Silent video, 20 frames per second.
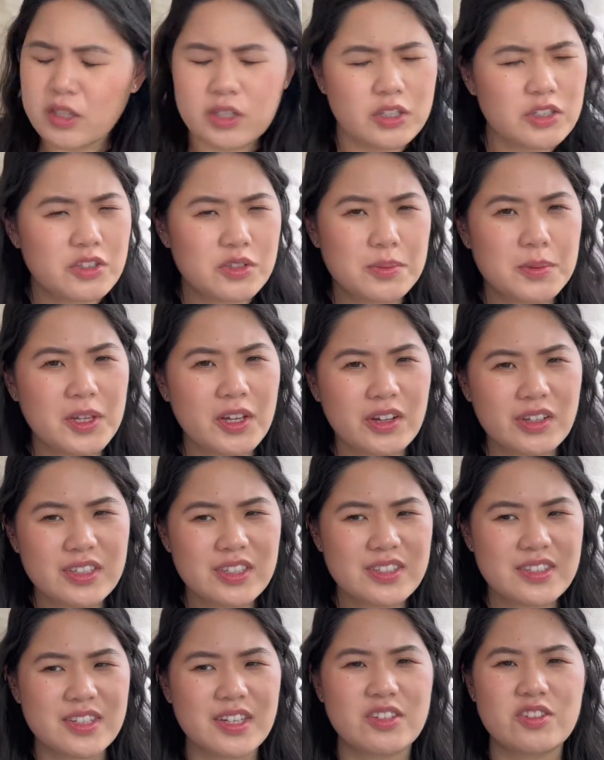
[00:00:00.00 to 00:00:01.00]
to be
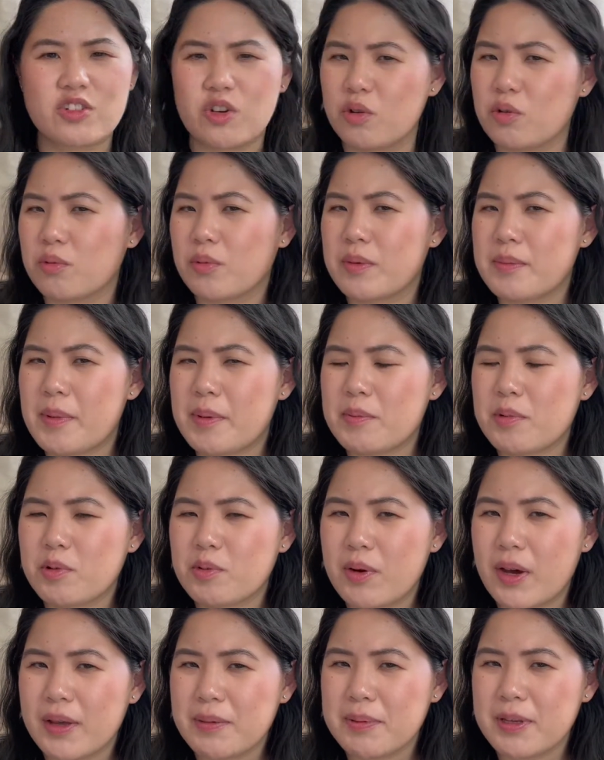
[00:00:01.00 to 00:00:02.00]
honest, I don't remember
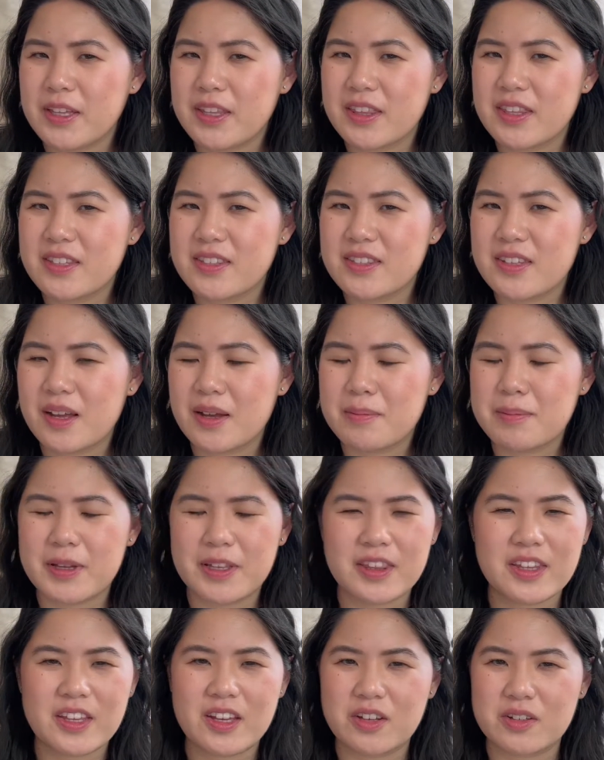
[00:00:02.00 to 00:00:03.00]
why I picked this up. I
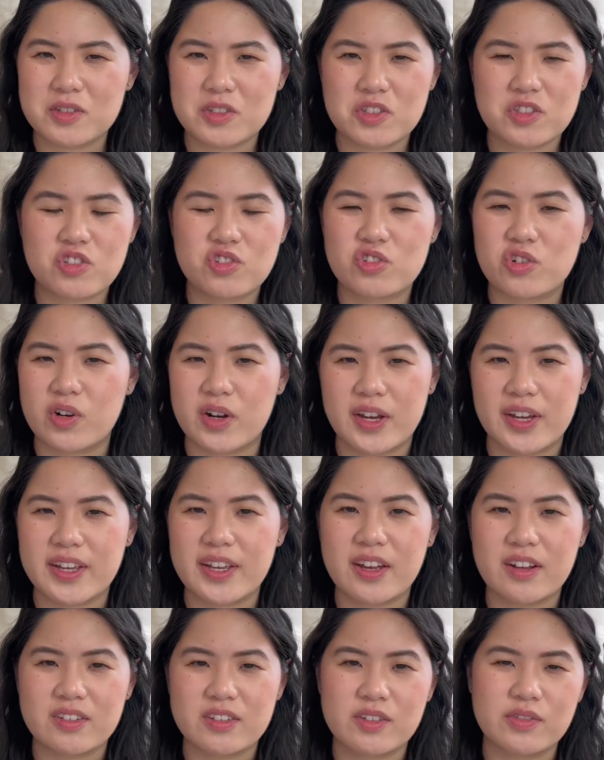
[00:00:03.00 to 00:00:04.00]
think I was just trying
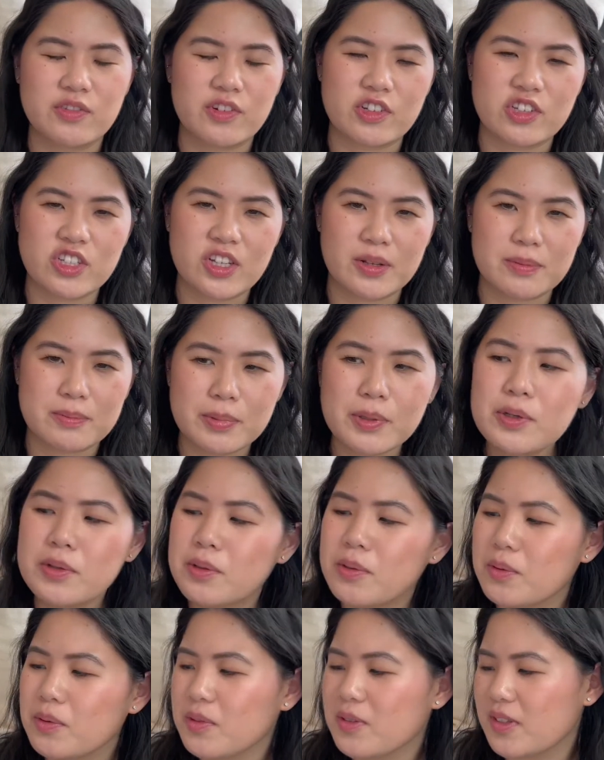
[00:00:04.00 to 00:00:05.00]
out different
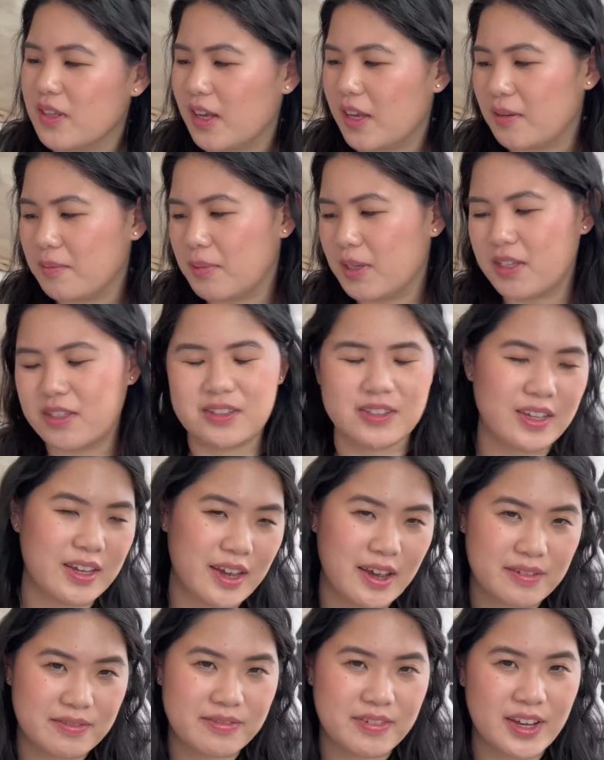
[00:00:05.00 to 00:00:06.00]
shampoos and because I
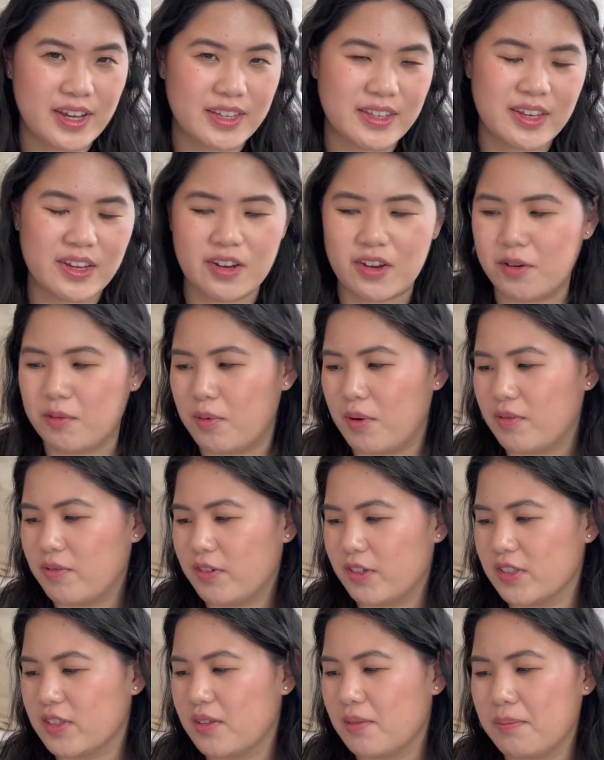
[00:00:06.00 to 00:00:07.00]
have fine hair, I went
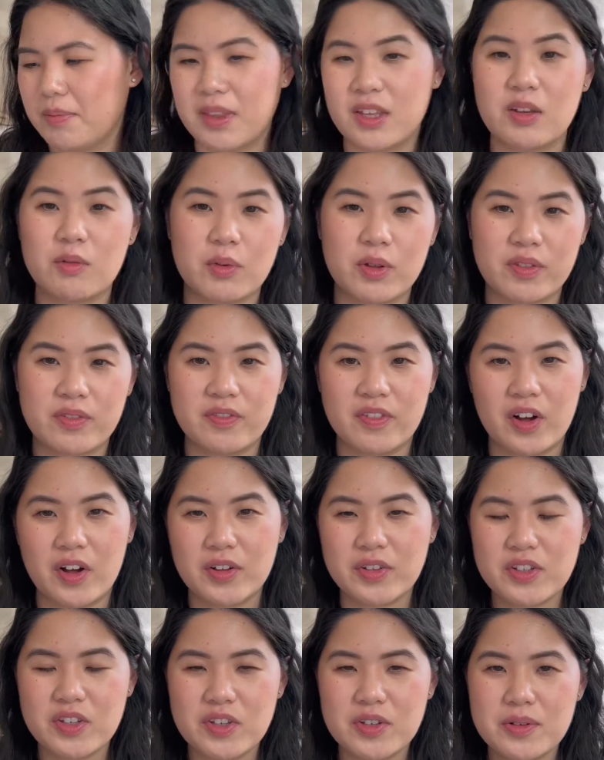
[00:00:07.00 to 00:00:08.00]
for something with
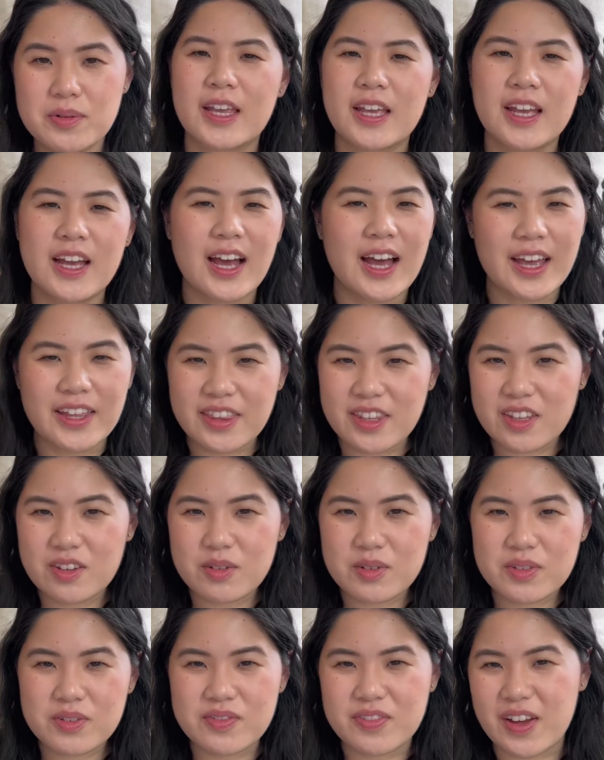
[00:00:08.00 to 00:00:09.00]
volume. I think it
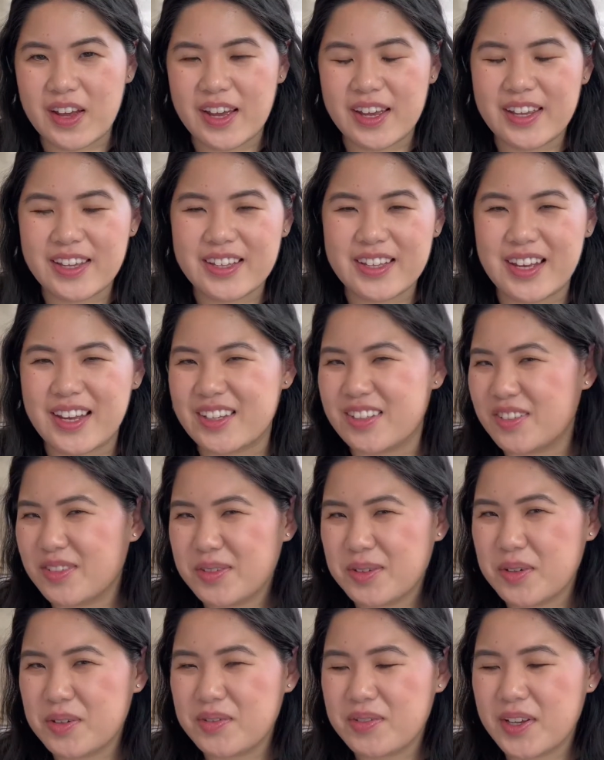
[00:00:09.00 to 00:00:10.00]
was fine. I don't
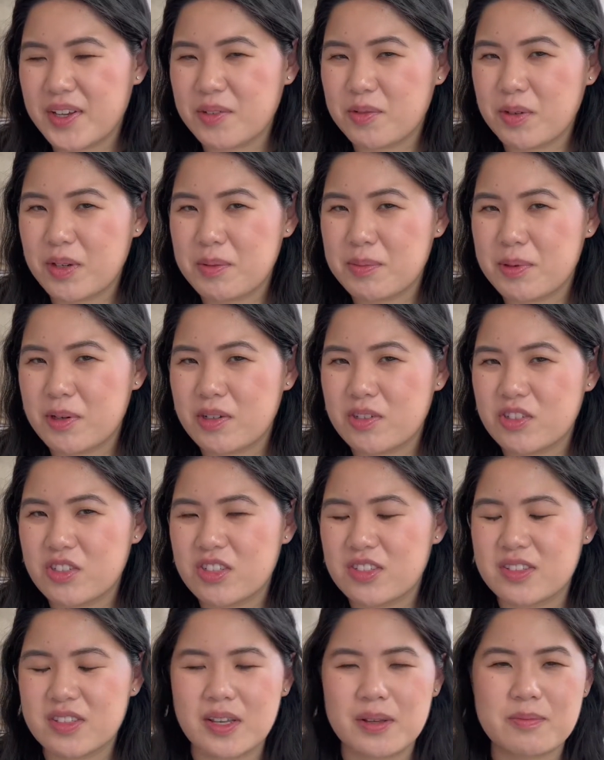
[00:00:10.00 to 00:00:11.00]
know if I
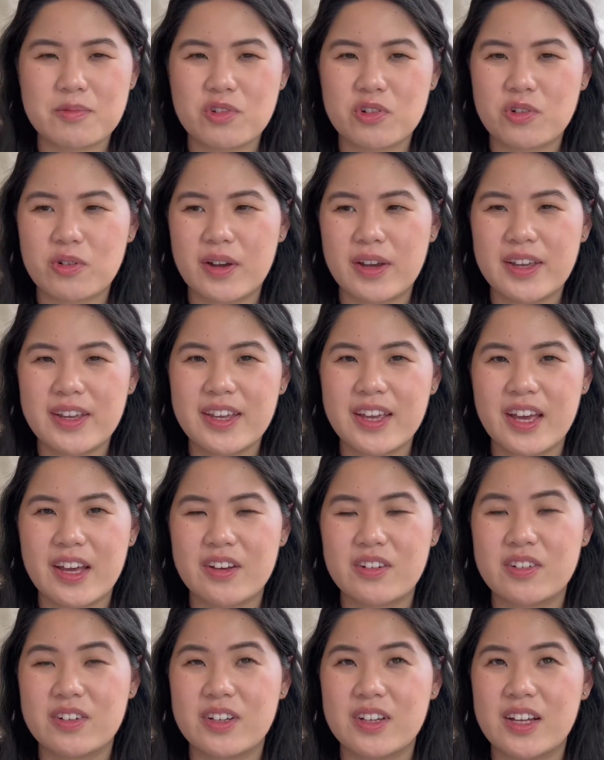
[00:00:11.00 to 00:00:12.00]
repurchased. I'm trying
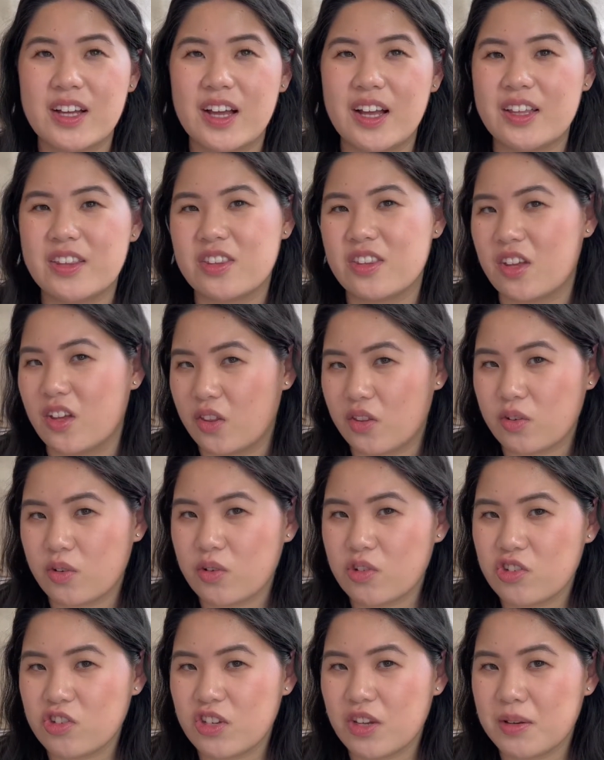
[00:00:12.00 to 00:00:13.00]
out another
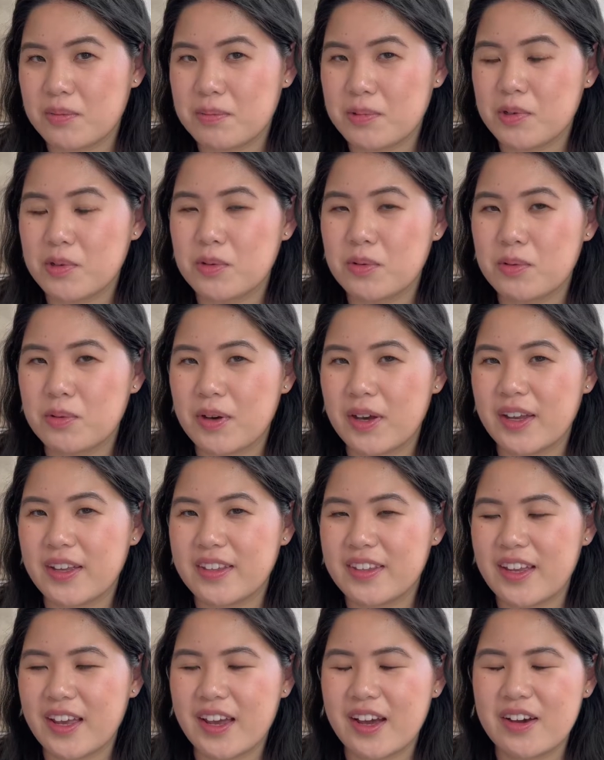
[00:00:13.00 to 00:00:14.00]
shampoo right
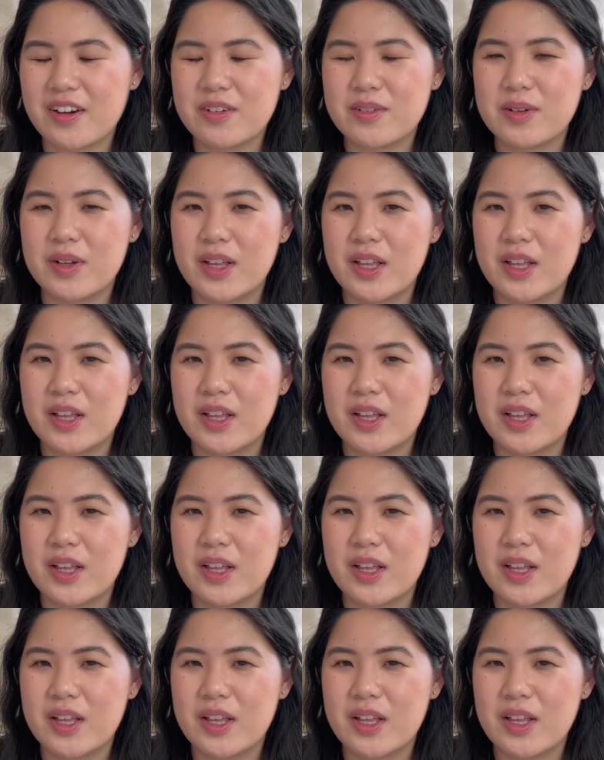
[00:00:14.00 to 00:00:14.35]
now